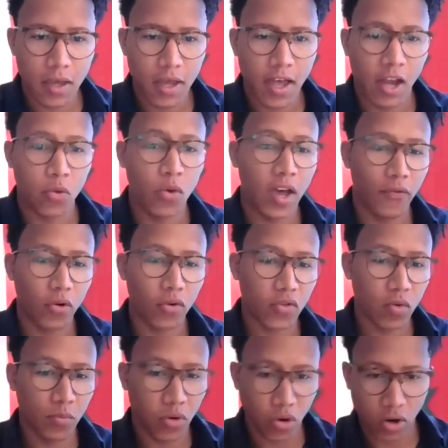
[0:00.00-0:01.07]
and uh,
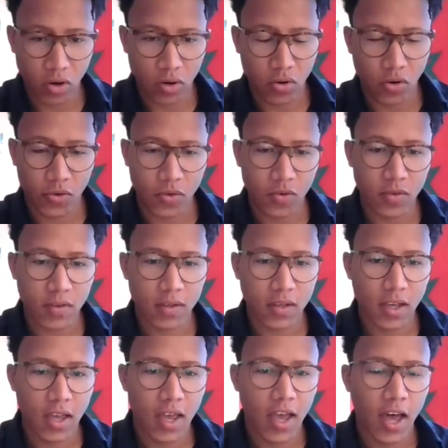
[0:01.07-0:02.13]
chicken or fish. So
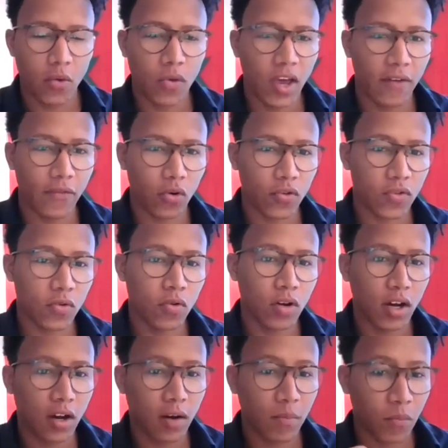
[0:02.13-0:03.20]
depending on the taste or
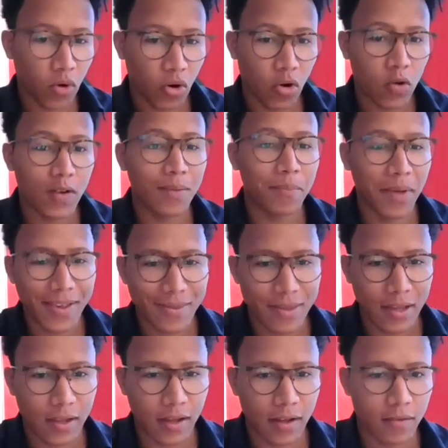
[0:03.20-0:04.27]
depending on your
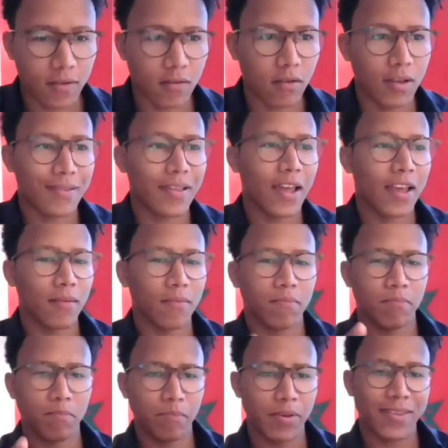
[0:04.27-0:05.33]
uh, on your choice.
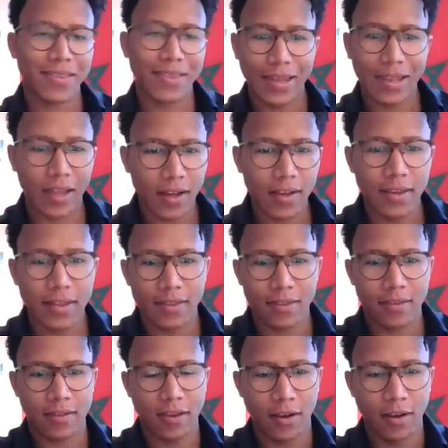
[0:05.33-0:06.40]
But these are
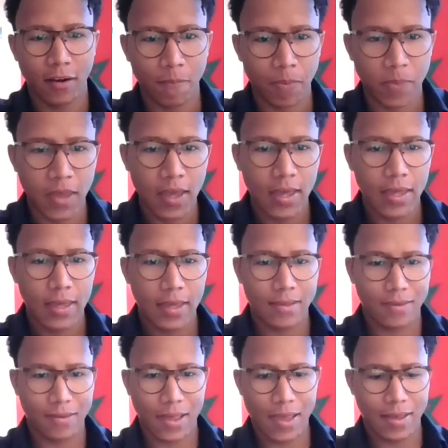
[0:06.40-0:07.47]
some of the
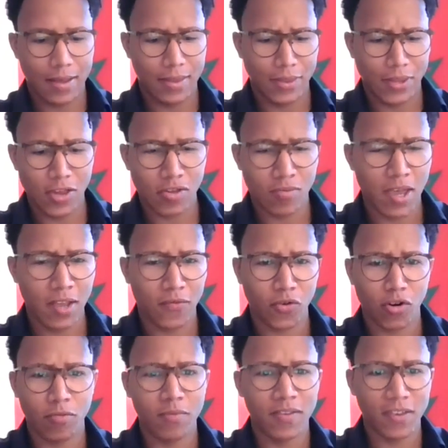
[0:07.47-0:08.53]
most important uh,
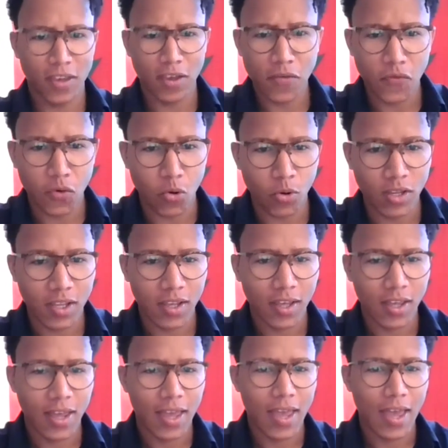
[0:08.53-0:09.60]
dishes in Morocco.
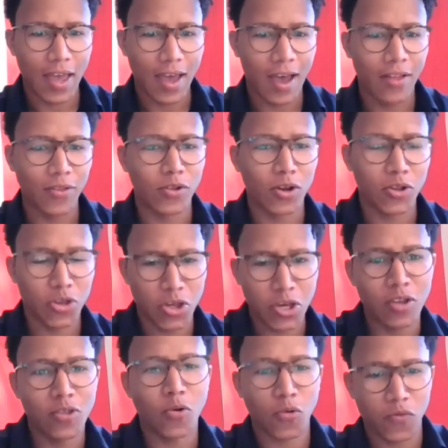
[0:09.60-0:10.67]
Talking of food.